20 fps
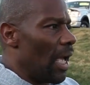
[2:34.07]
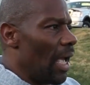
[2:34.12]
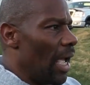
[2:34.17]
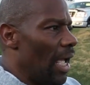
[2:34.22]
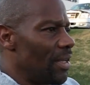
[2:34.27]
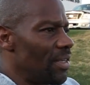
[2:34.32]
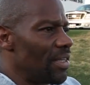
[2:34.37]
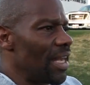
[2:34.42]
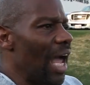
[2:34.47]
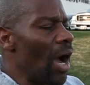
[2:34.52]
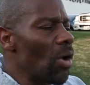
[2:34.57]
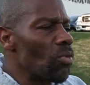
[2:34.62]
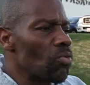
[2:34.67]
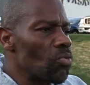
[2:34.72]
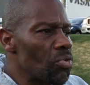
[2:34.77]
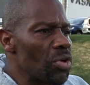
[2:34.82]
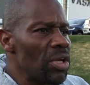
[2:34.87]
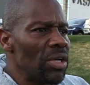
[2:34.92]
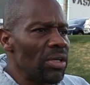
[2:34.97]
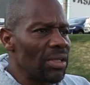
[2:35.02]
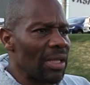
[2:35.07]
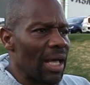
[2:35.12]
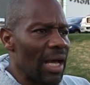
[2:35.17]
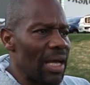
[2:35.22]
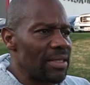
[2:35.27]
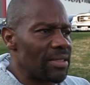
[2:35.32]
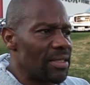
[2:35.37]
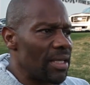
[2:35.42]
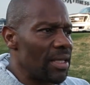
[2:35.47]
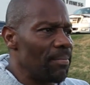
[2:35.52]
and not
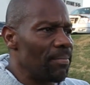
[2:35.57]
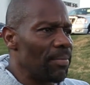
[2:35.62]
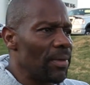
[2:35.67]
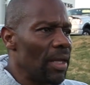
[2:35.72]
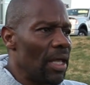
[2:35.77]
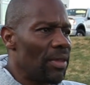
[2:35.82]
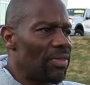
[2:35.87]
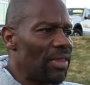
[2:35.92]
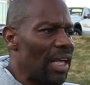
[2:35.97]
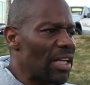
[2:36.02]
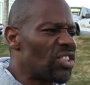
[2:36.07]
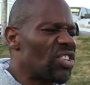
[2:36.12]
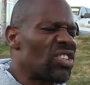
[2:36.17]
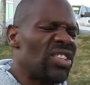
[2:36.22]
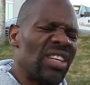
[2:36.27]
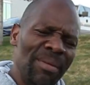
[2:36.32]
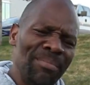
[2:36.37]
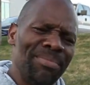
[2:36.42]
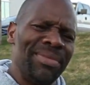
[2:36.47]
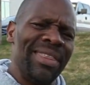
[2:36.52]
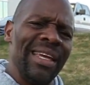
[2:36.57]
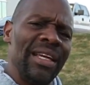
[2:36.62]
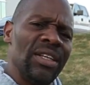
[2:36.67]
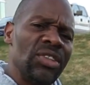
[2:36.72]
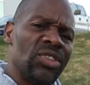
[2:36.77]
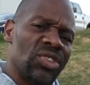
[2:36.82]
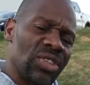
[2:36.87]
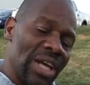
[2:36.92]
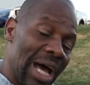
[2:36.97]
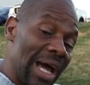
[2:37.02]
realizing that something
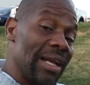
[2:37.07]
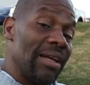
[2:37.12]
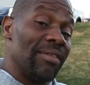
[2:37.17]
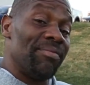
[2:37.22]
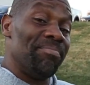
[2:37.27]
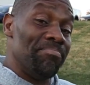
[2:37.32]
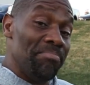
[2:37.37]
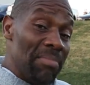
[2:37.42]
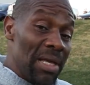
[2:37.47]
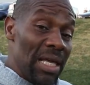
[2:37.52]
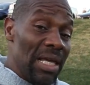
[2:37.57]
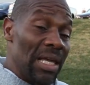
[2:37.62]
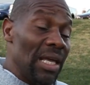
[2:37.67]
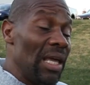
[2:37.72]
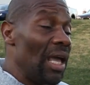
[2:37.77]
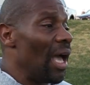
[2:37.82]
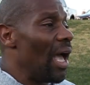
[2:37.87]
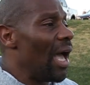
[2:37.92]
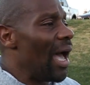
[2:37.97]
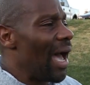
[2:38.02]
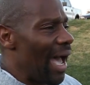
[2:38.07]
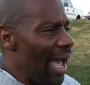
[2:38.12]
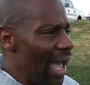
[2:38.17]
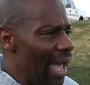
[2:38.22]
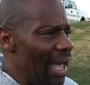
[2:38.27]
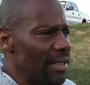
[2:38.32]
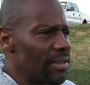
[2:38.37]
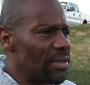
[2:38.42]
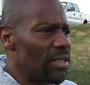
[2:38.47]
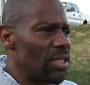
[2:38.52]
inside of me
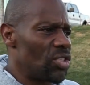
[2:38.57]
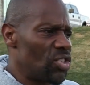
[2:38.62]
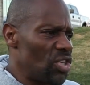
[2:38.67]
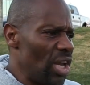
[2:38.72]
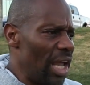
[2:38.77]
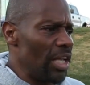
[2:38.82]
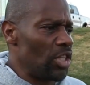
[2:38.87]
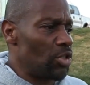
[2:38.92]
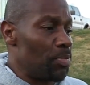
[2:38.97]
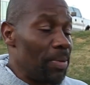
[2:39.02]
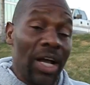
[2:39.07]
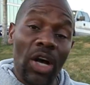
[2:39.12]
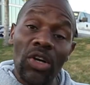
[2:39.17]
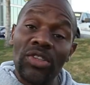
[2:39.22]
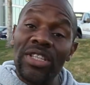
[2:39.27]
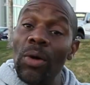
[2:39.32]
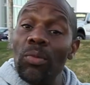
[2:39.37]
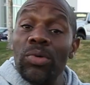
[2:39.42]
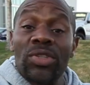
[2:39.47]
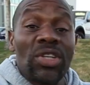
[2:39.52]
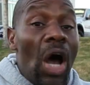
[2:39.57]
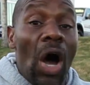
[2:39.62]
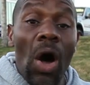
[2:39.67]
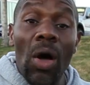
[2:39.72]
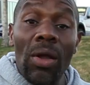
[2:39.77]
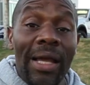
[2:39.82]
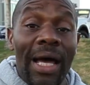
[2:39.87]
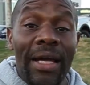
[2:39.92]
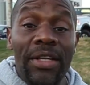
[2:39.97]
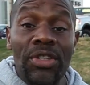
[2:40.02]
had to change because that was
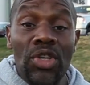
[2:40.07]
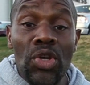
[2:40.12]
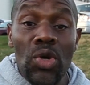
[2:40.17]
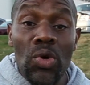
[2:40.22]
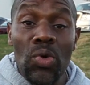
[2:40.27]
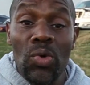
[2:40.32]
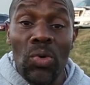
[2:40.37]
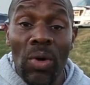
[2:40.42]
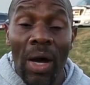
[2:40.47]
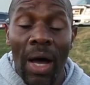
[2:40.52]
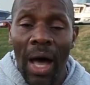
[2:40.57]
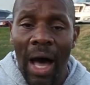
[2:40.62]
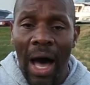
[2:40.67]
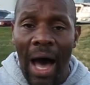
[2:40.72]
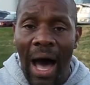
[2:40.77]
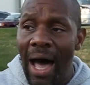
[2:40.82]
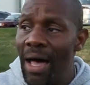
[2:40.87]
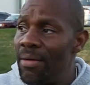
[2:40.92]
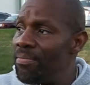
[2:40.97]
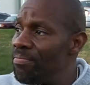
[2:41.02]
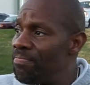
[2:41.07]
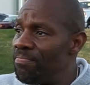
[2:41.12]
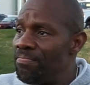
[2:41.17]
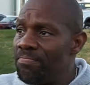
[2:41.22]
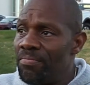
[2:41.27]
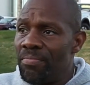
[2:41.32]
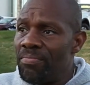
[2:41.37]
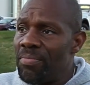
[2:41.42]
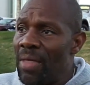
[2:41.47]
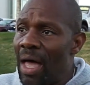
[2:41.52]
all I knew.
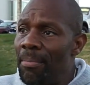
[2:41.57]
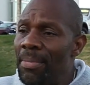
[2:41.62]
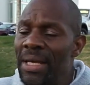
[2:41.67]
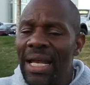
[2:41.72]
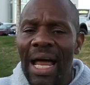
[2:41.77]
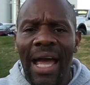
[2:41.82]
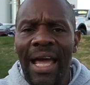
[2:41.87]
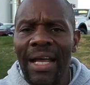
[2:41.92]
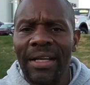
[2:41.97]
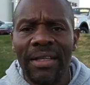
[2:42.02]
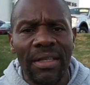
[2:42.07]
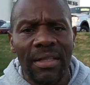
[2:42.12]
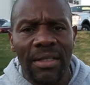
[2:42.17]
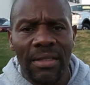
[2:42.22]
I mean, I had,